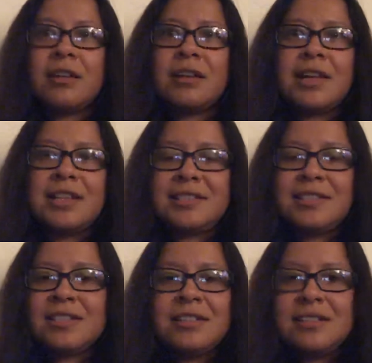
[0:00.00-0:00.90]
and it
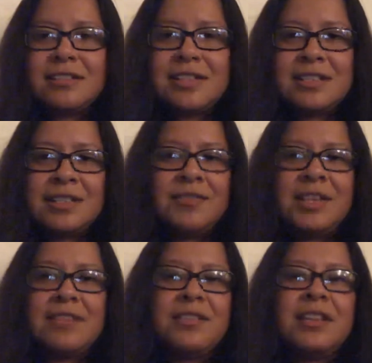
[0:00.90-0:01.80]
still isn't even
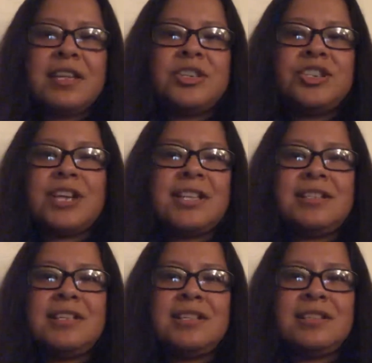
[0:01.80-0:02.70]
giving it
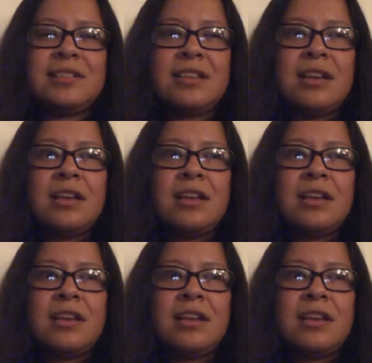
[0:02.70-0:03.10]
justice,